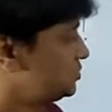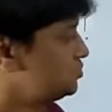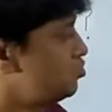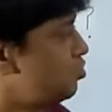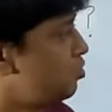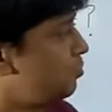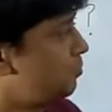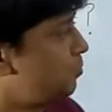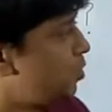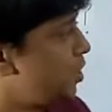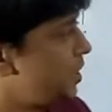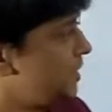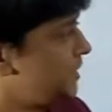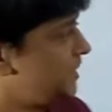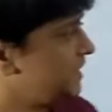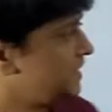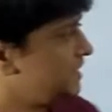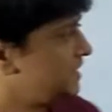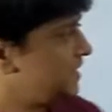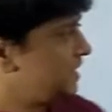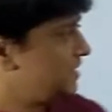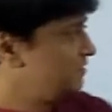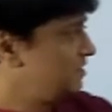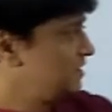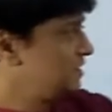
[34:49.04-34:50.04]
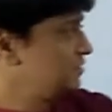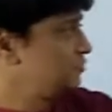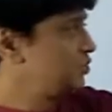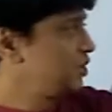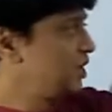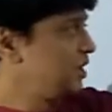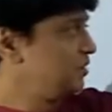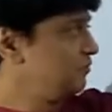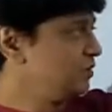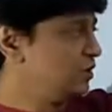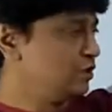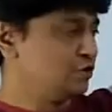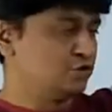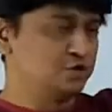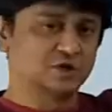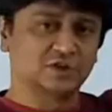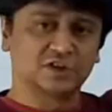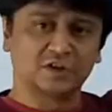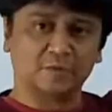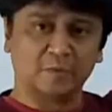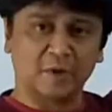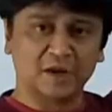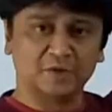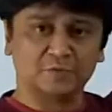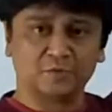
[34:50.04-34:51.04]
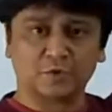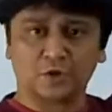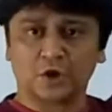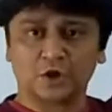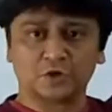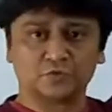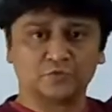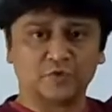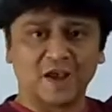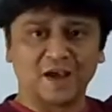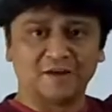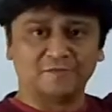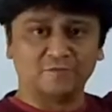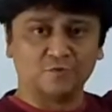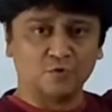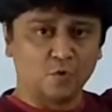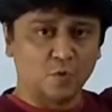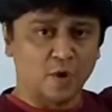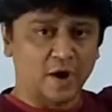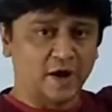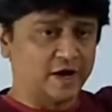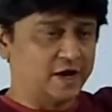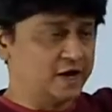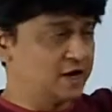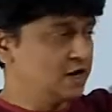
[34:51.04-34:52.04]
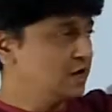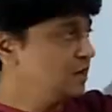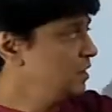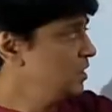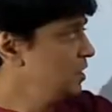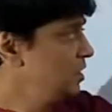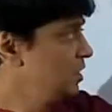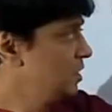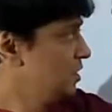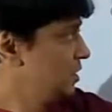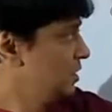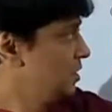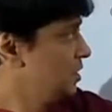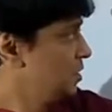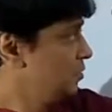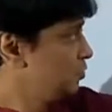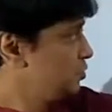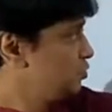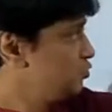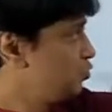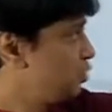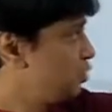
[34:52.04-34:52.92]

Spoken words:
is no point in giving 3V to this image because we have no idea with